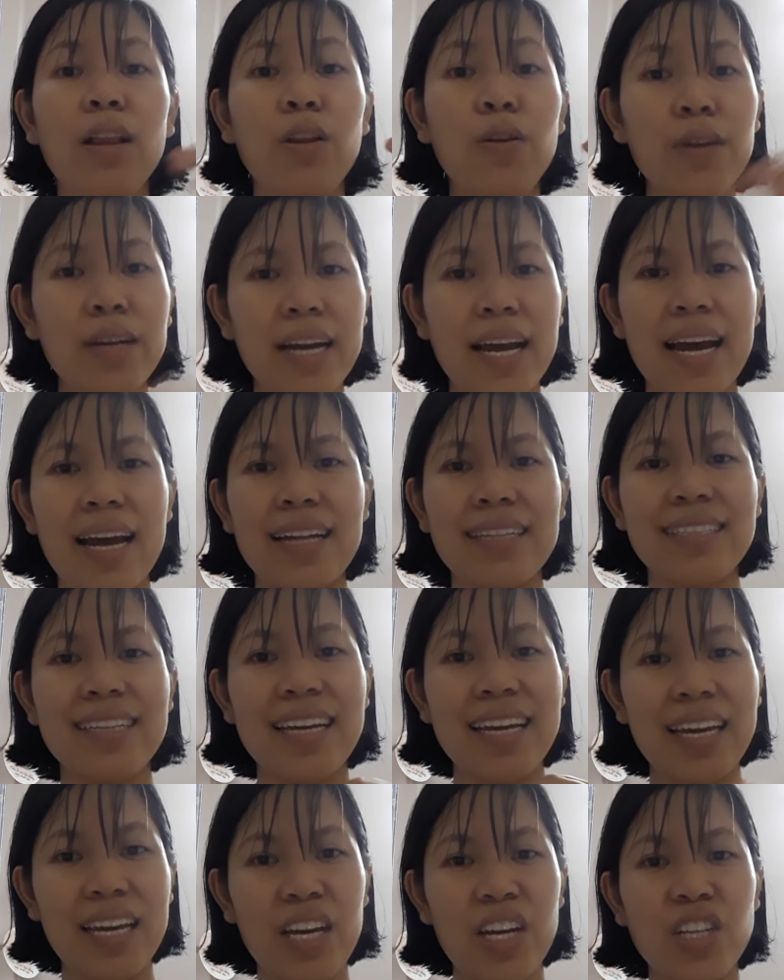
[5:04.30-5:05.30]
look at
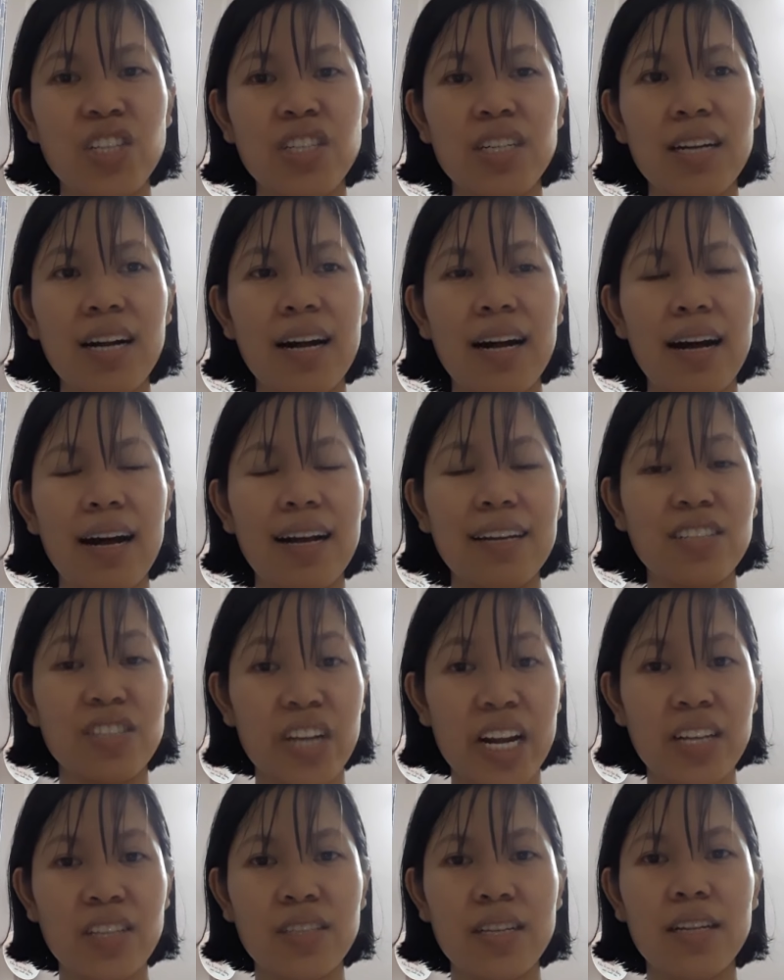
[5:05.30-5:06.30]
each
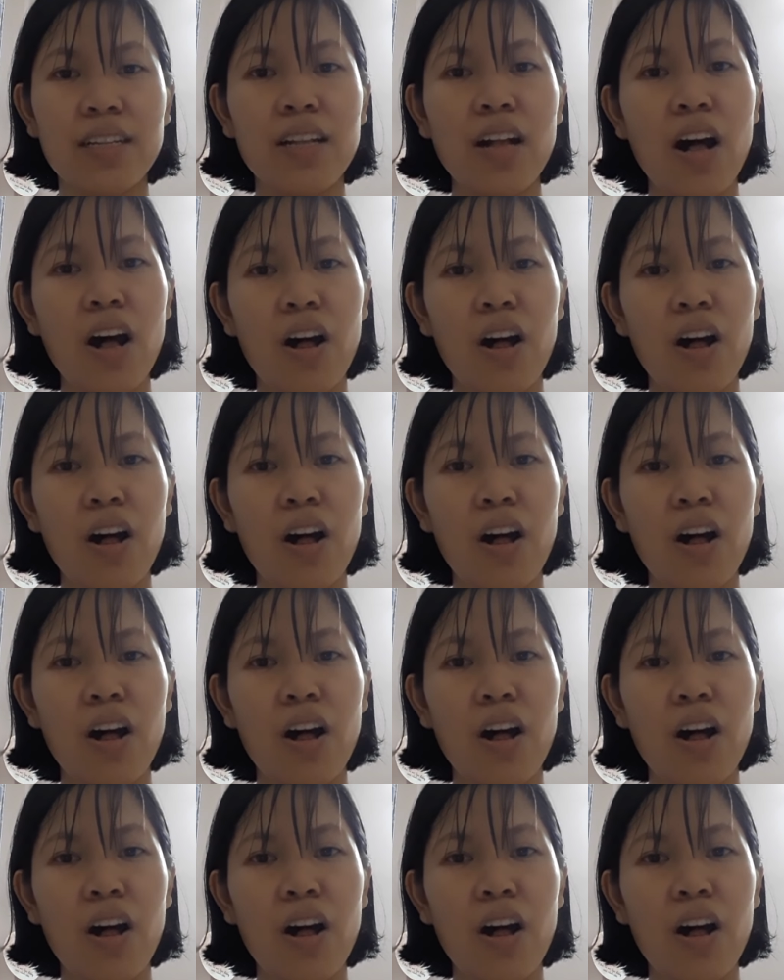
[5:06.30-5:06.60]
section